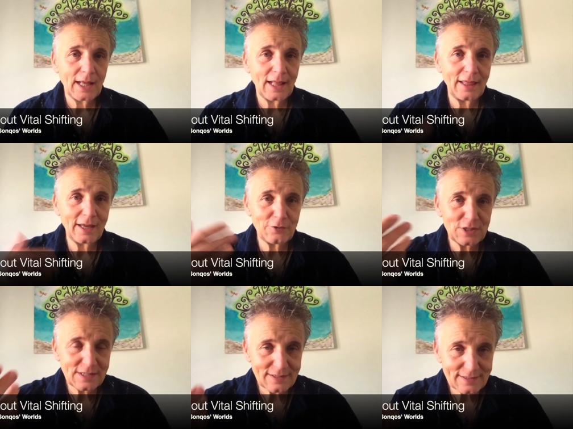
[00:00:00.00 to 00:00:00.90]
There
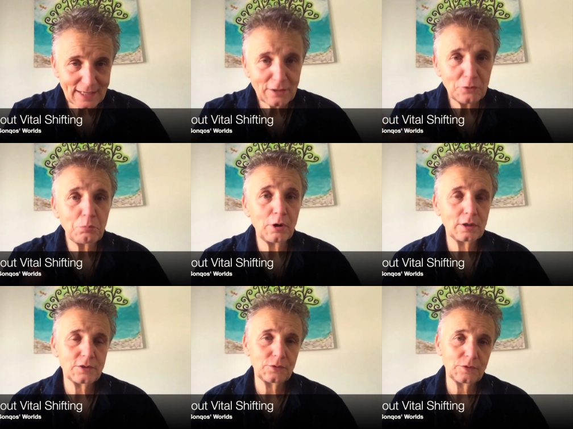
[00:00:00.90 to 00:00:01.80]
is a second
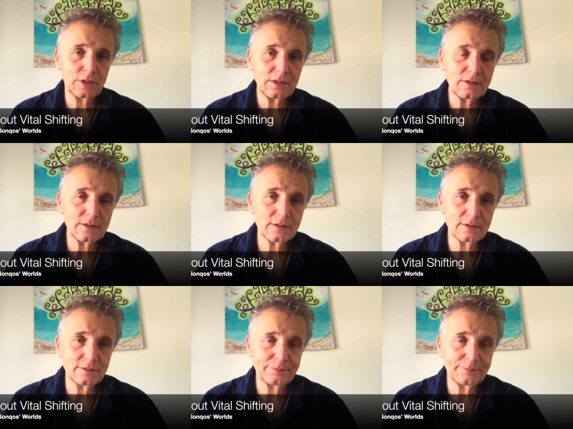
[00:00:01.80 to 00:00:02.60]
part to this